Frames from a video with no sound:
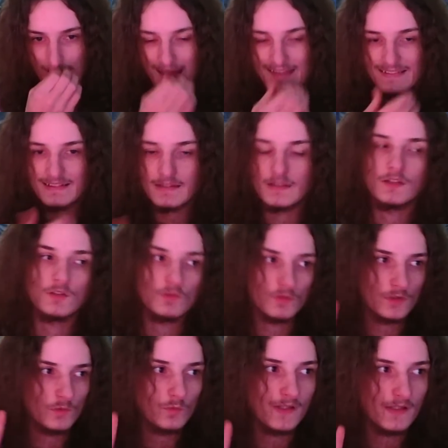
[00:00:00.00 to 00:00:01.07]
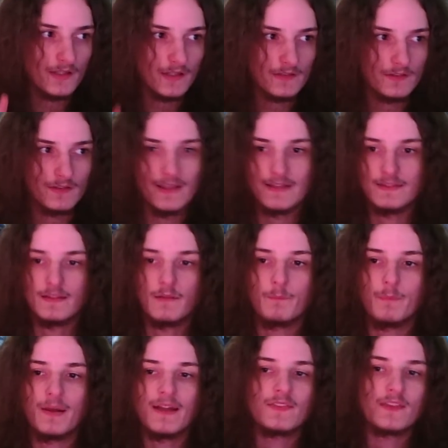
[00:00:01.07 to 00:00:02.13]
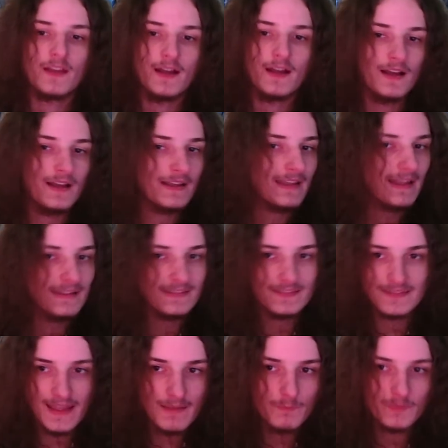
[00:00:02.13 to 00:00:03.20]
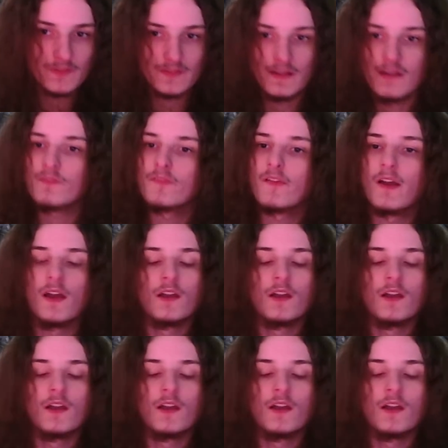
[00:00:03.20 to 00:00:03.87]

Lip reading: anti-heal unit we'll get to later. But again, same stuff.